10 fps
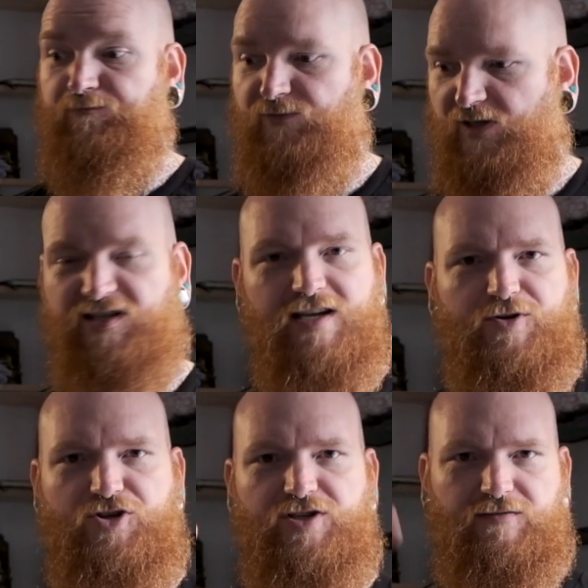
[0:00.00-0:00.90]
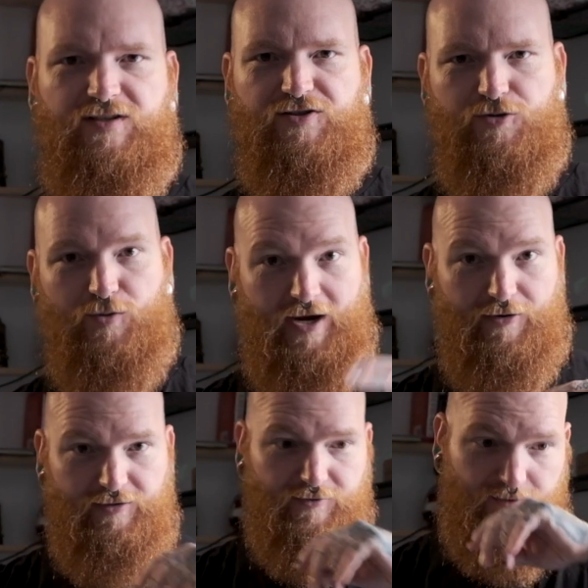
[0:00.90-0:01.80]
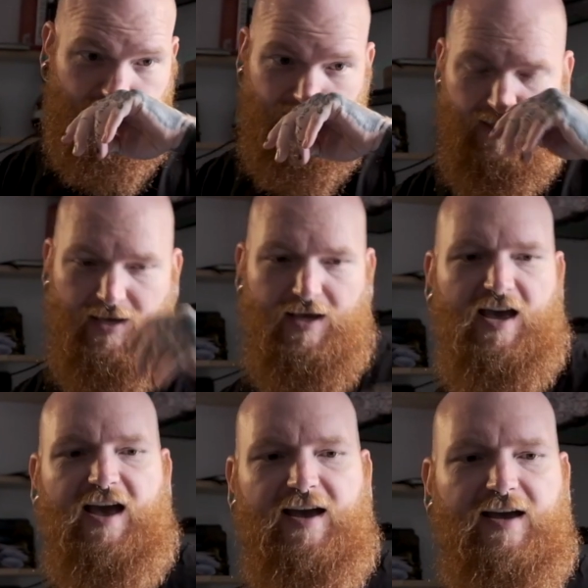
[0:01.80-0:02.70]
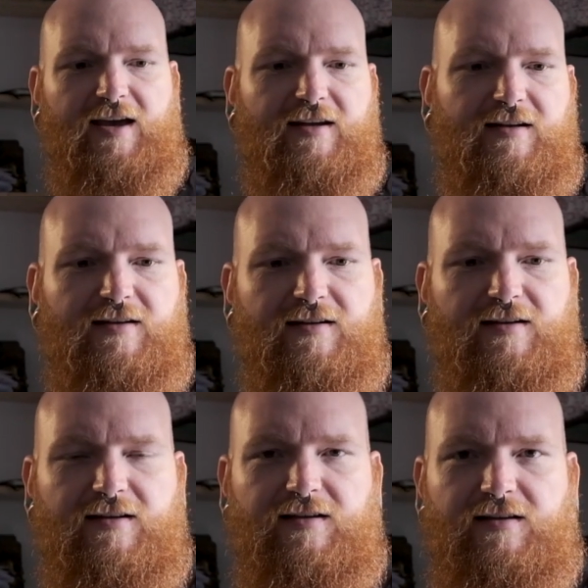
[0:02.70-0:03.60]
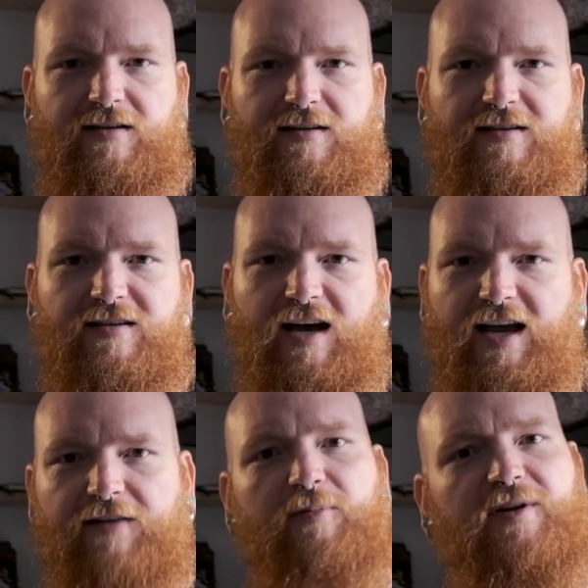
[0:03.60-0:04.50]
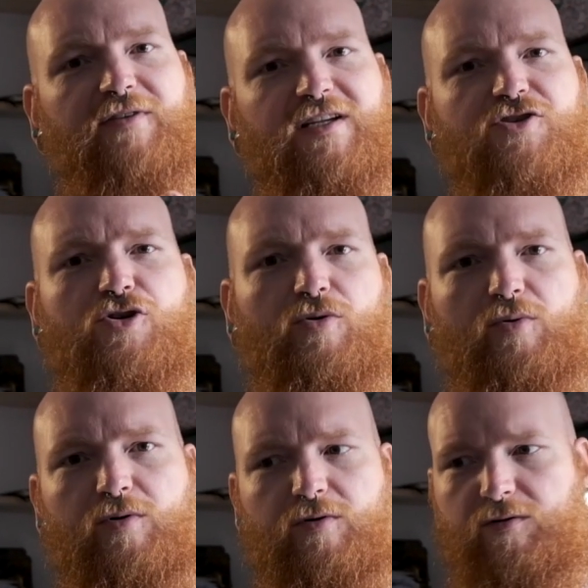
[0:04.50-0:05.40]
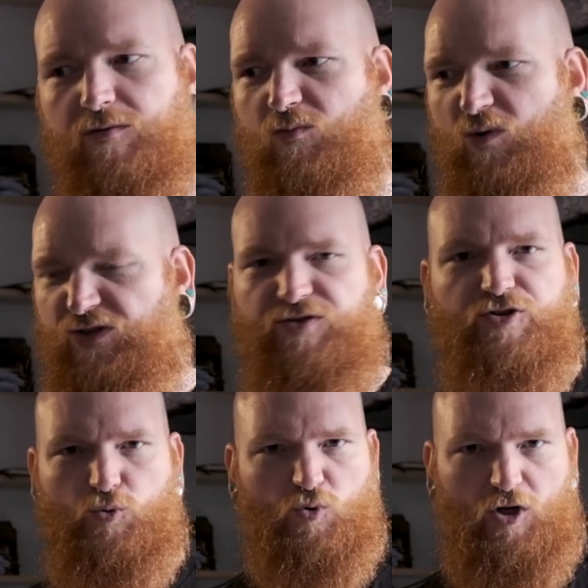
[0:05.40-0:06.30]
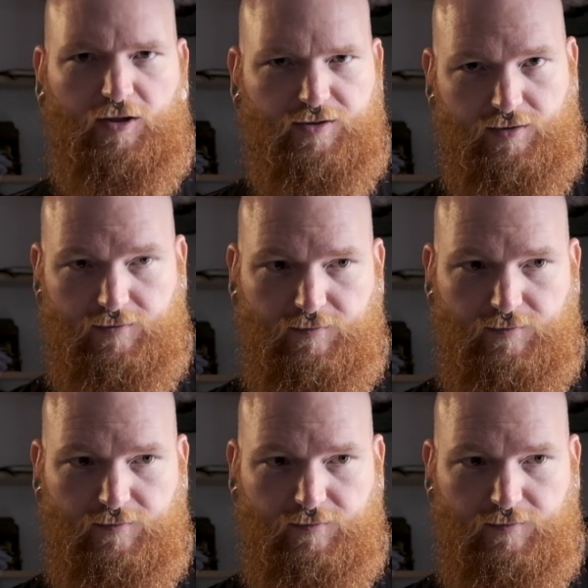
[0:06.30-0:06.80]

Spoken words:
There's images of these new characters, and I have a bit of an issue with you lot.